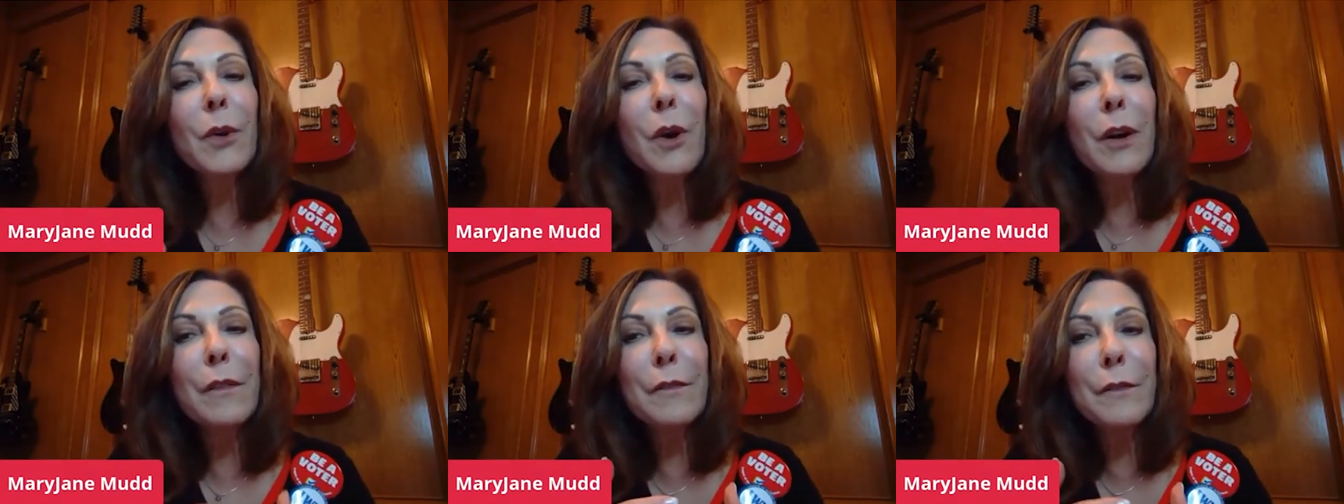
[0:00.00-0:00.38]

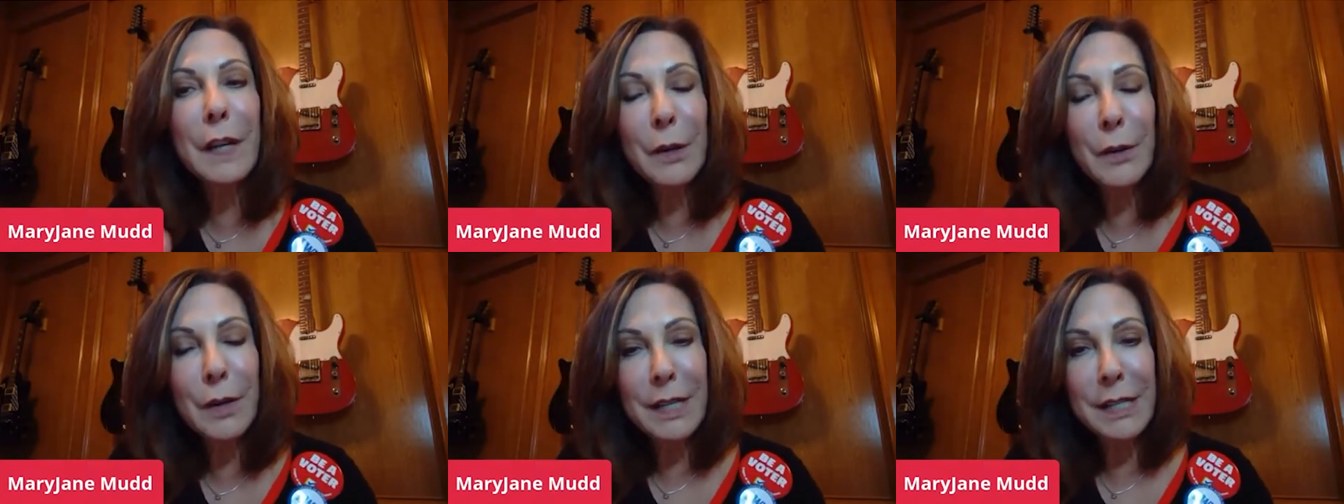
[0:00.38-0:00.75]
There are
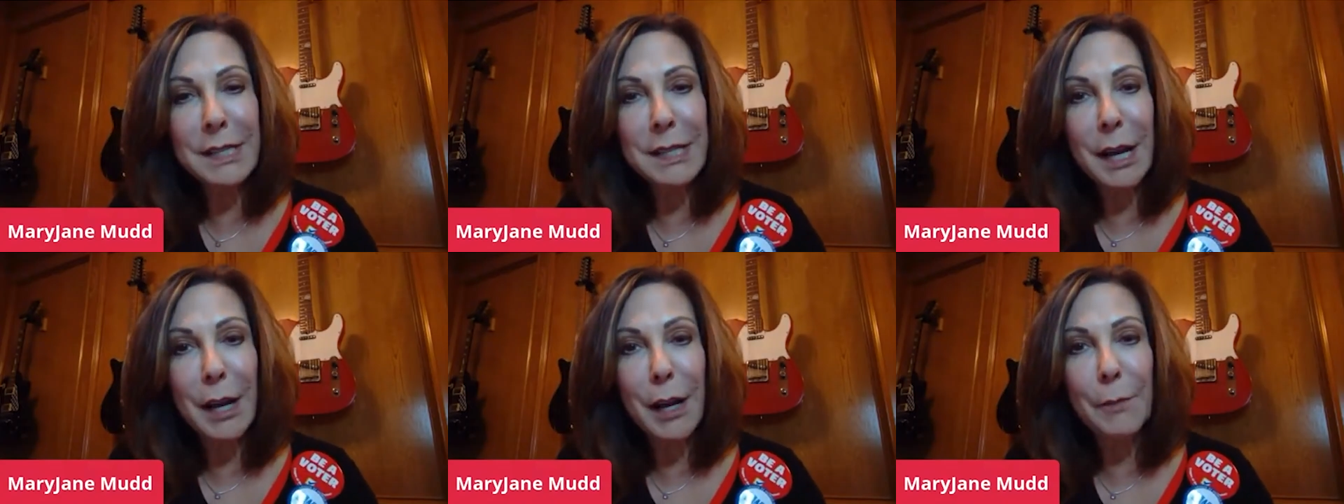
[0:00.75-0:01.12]

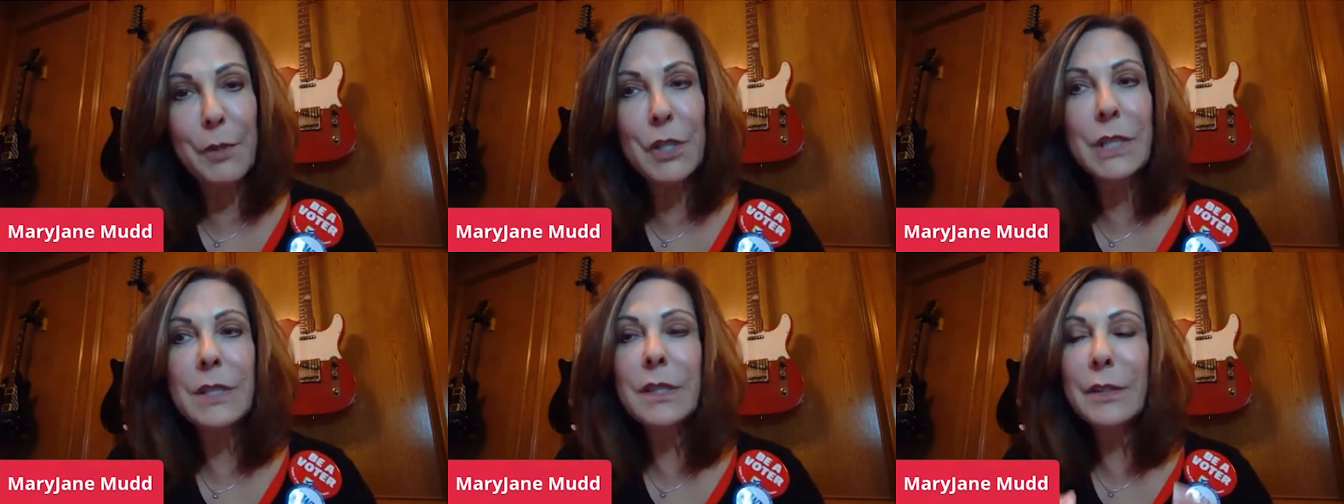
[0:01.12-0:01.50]
various
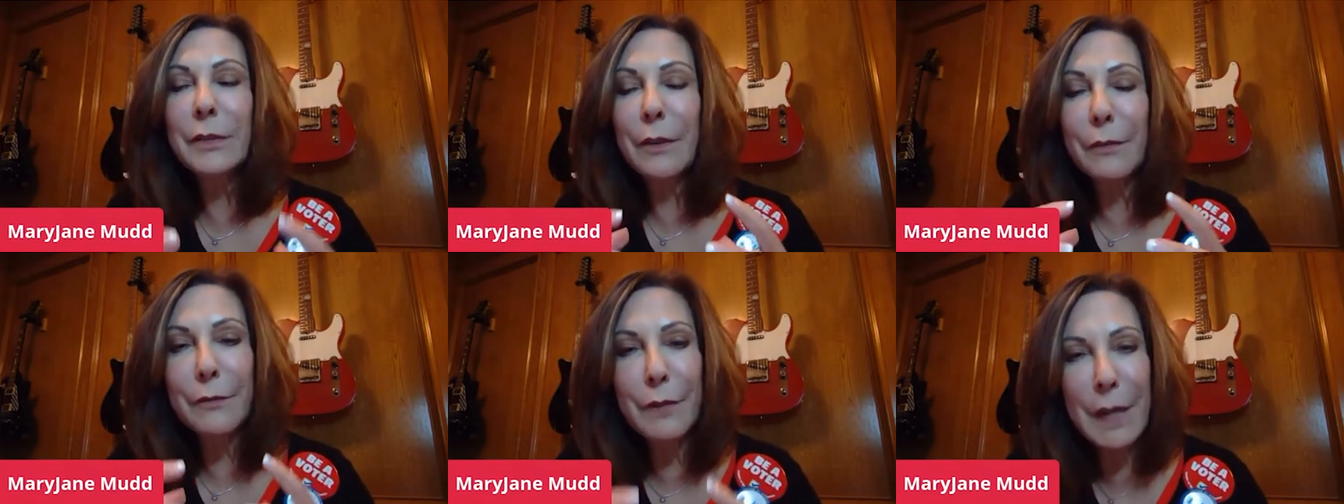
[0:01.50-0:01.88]
options.
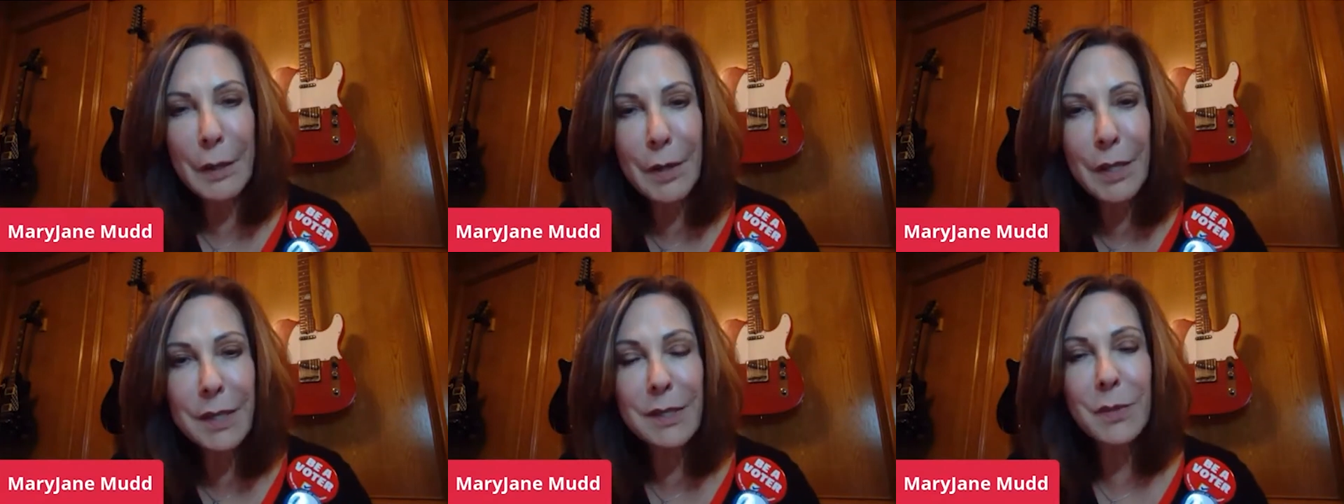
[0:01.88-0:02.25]
There are
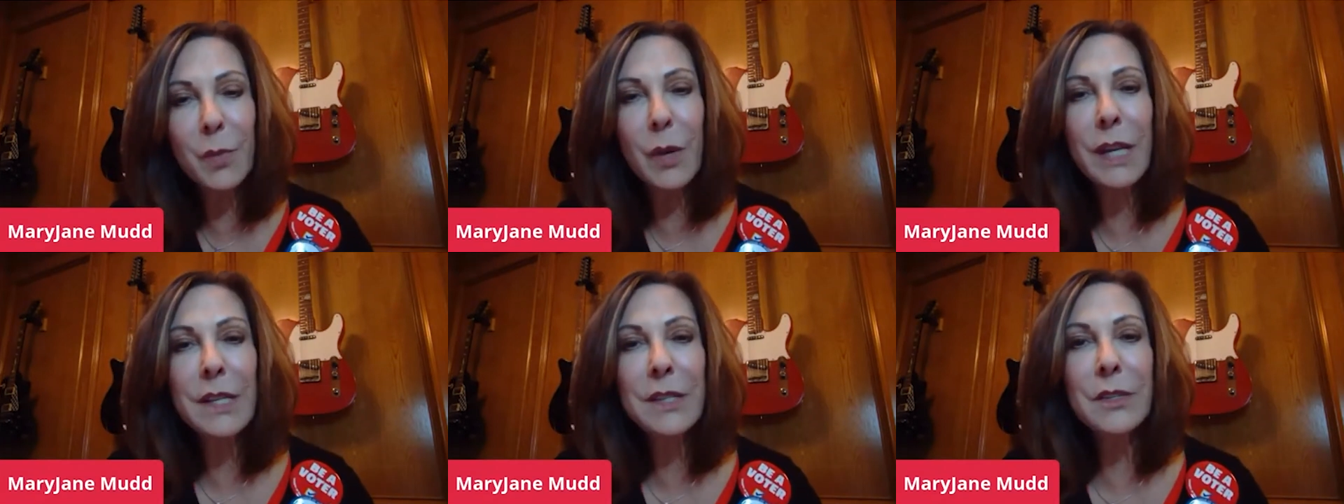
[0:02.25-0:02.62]
various
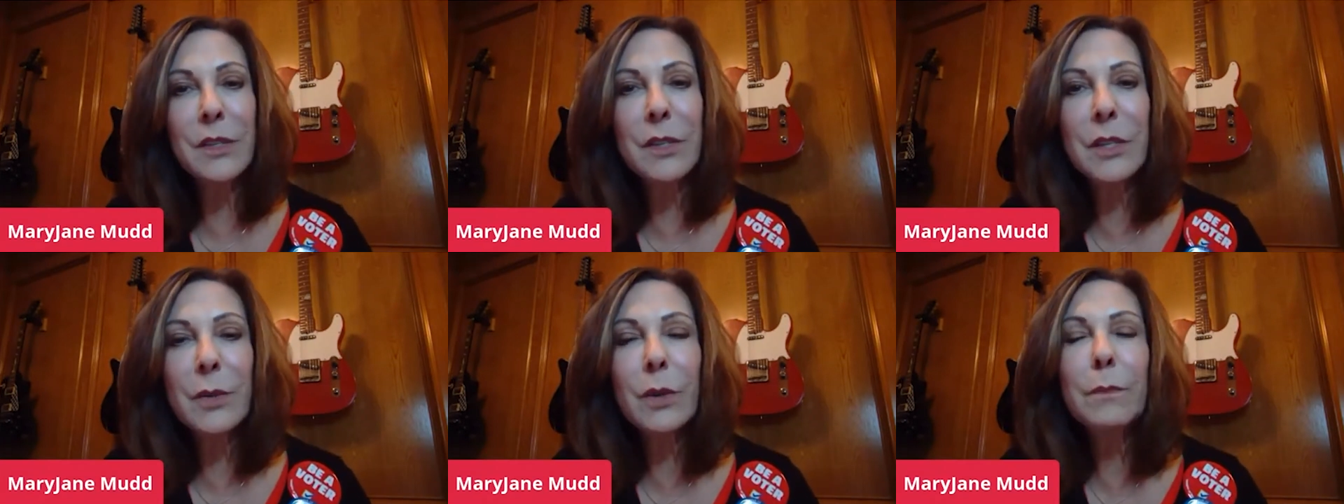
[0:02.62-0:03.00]
ways
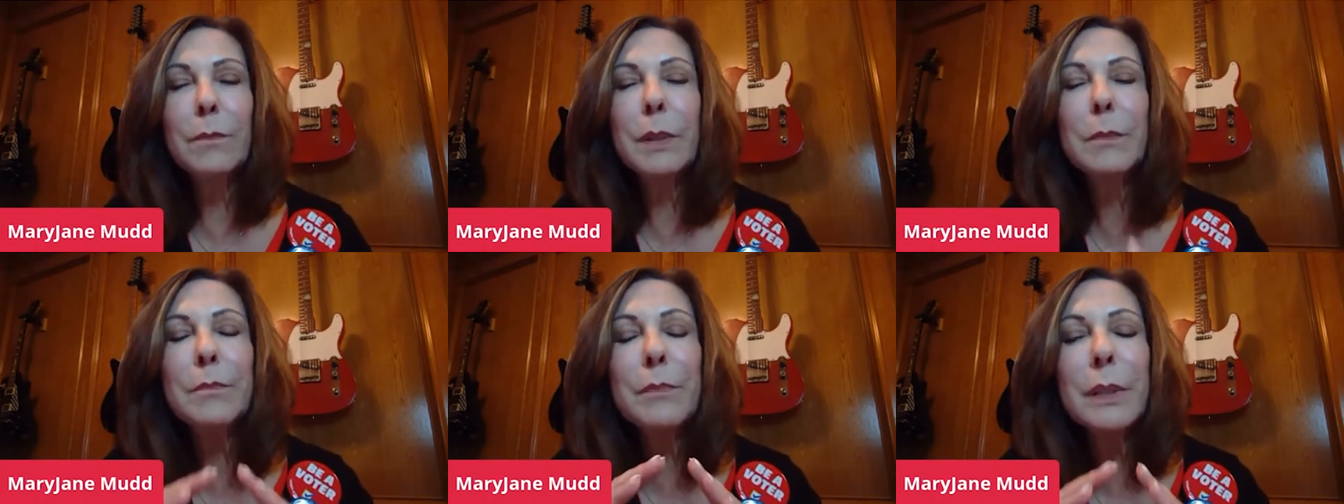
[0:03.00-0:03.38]
to do
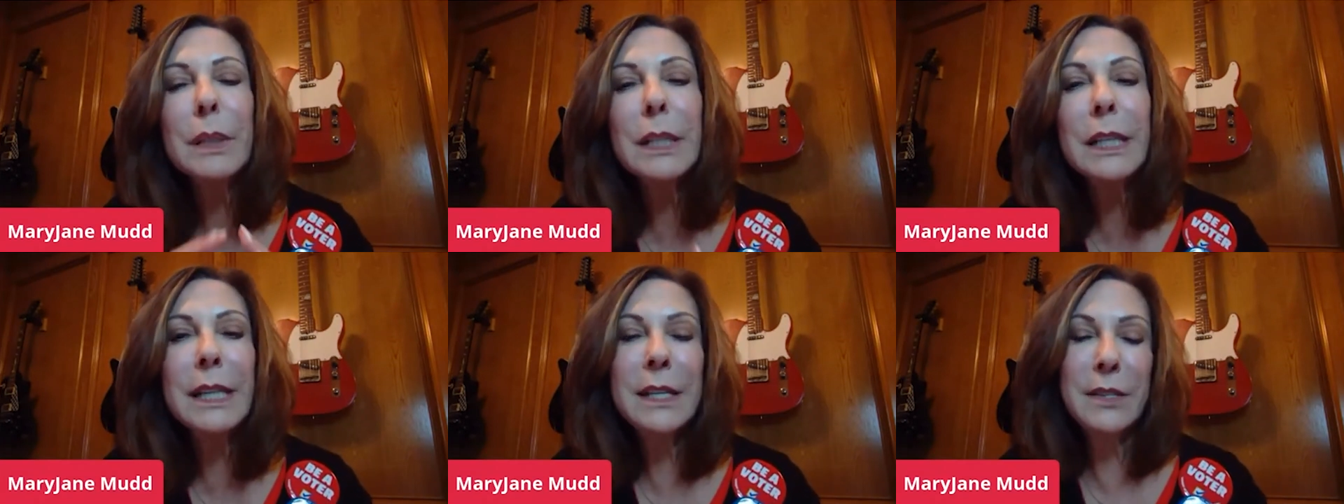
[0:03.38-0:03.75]
it, but
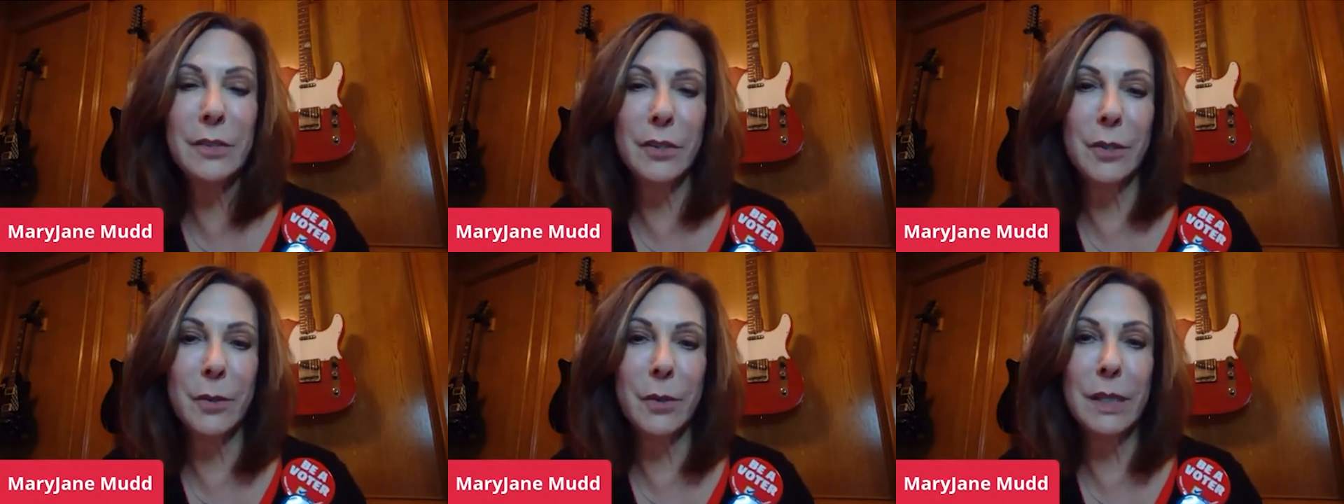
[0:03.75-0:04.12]

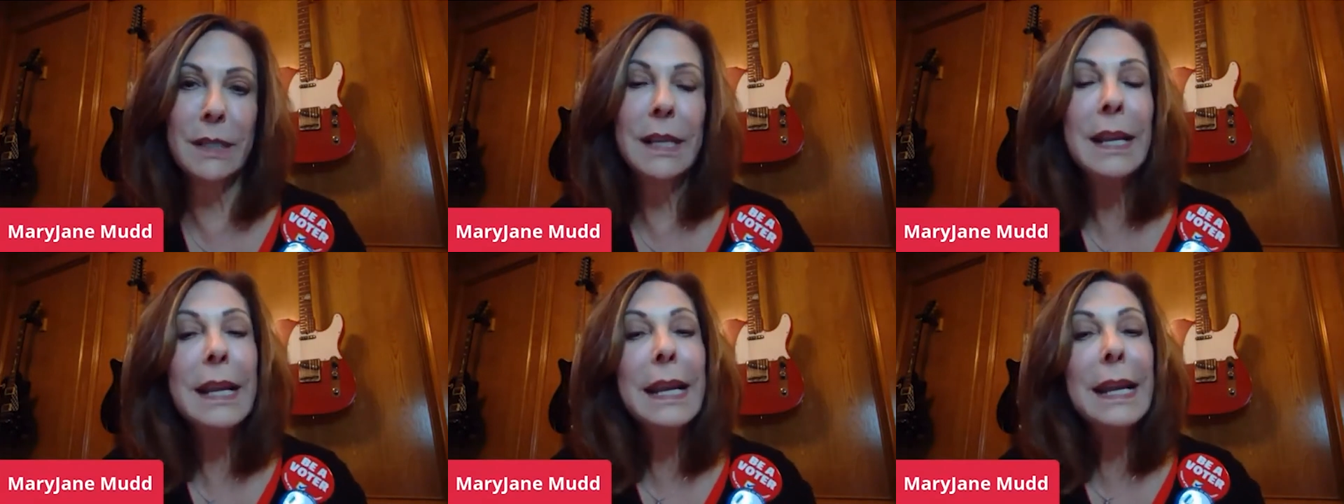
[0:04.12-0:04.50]
please do it.